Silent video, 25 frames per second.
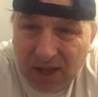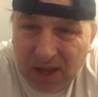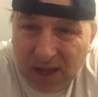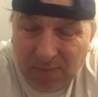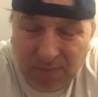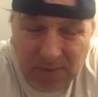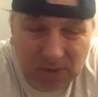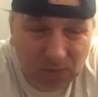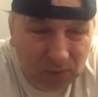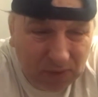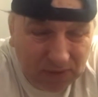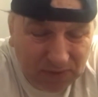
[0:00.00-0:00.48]

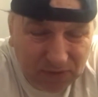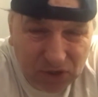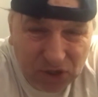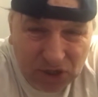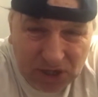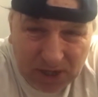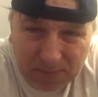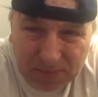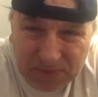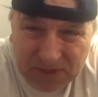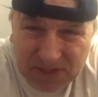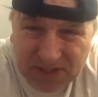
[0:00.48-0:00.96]
I mean, we've
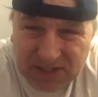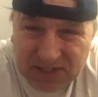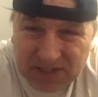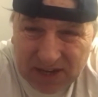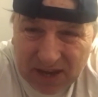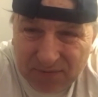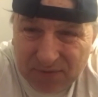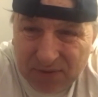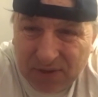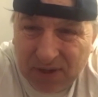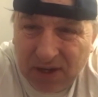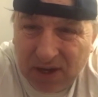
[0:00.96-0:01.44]
shipped
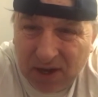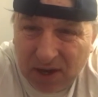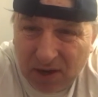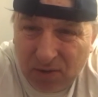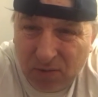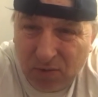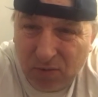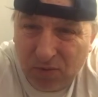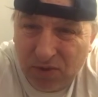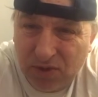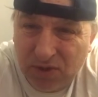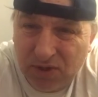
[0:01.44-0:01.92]
7
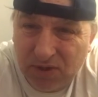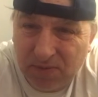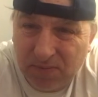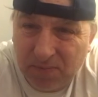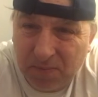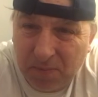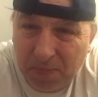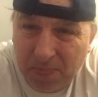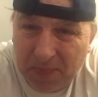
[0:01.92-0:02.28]
goals